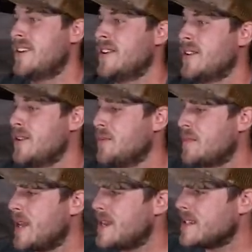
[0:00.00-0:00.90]
are the new
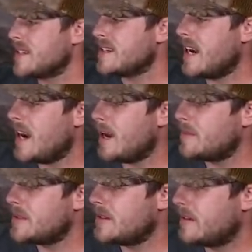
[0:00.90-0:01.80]
plastic
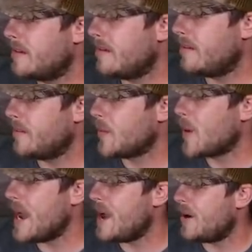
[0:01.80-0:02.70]
tops.
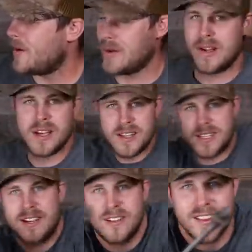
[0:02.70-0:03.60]
Wow.
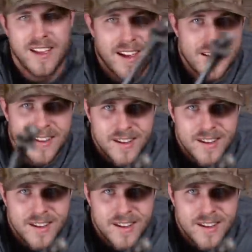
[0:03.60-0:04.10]
Take a look at that.